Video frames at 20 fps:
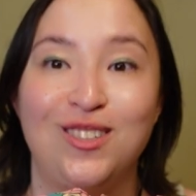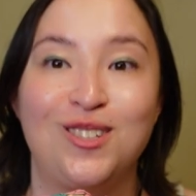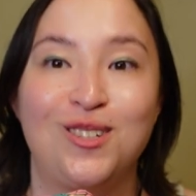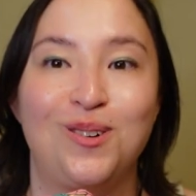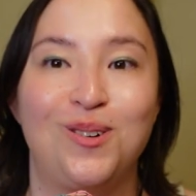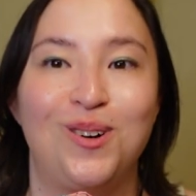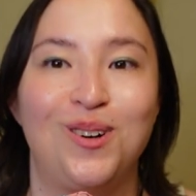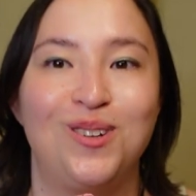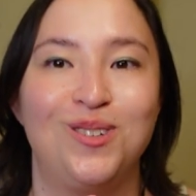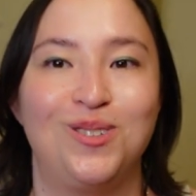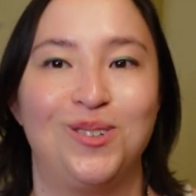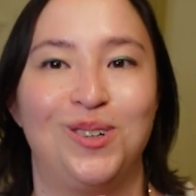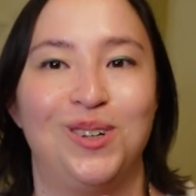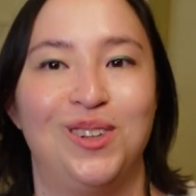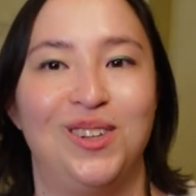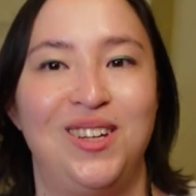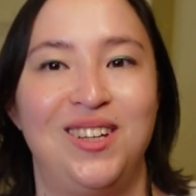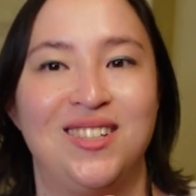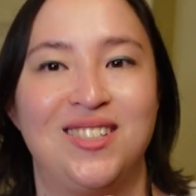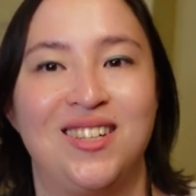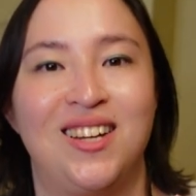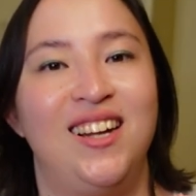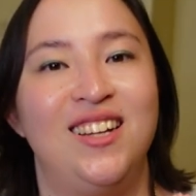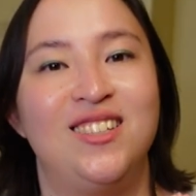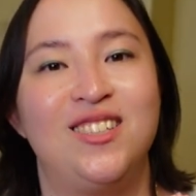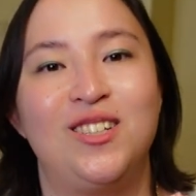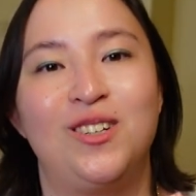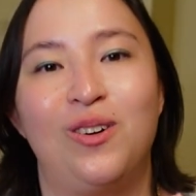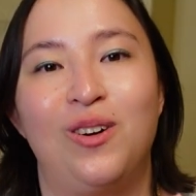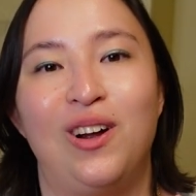stores or at least
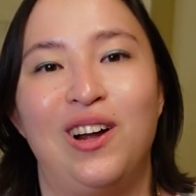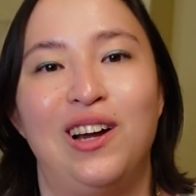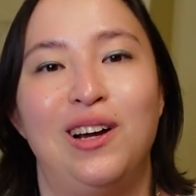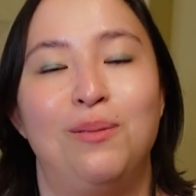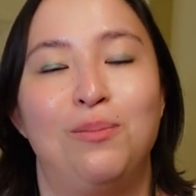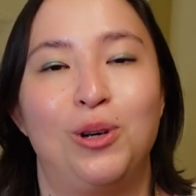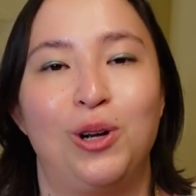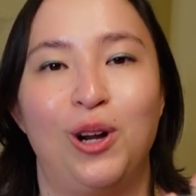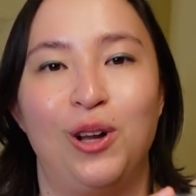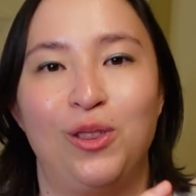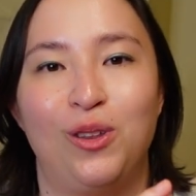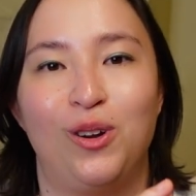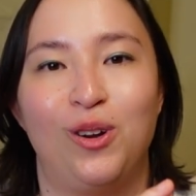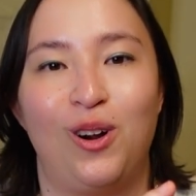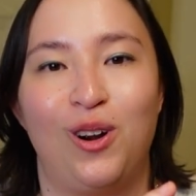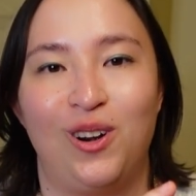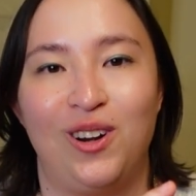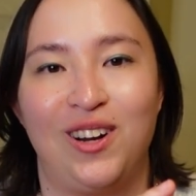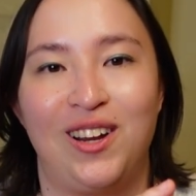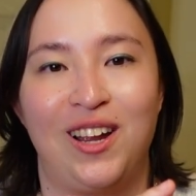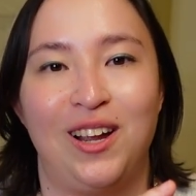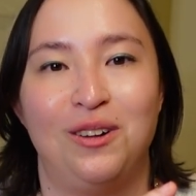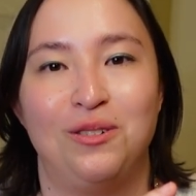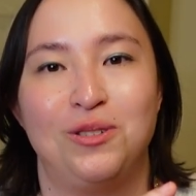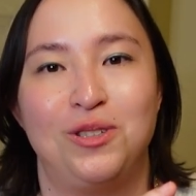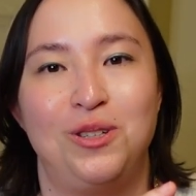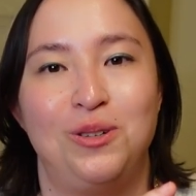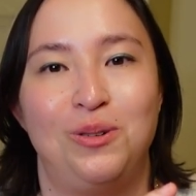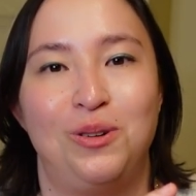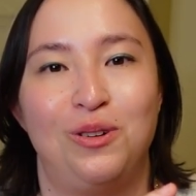Instagram or other art
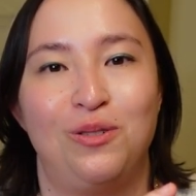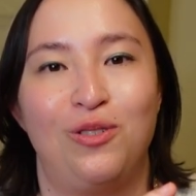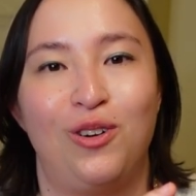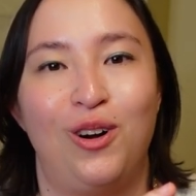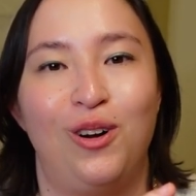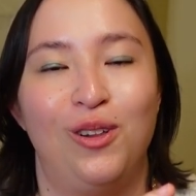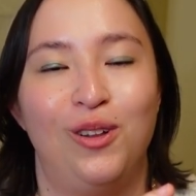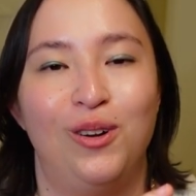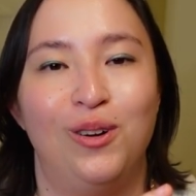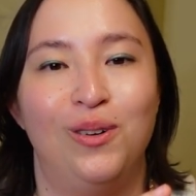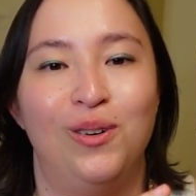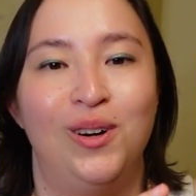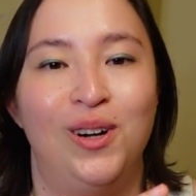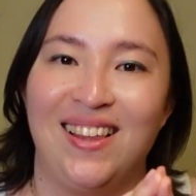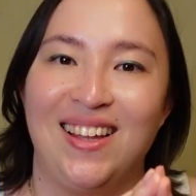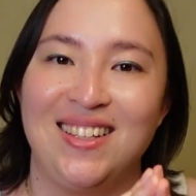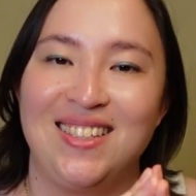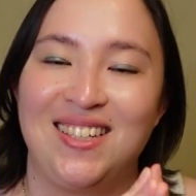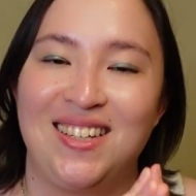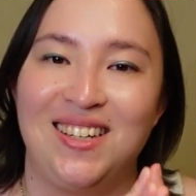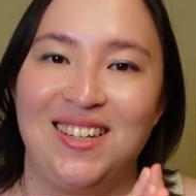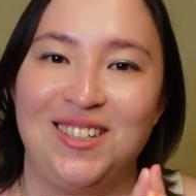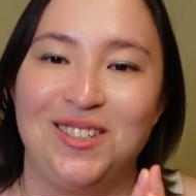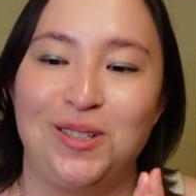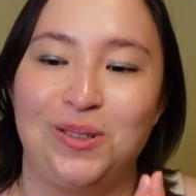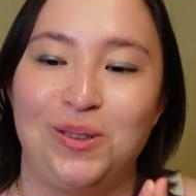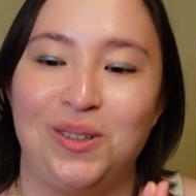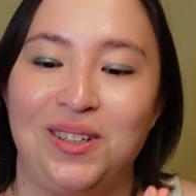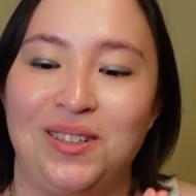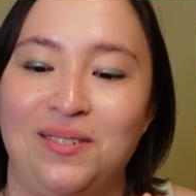accounts you can follow. Let's get
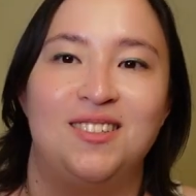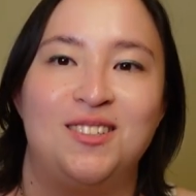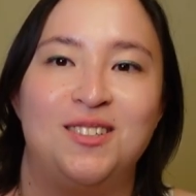into it.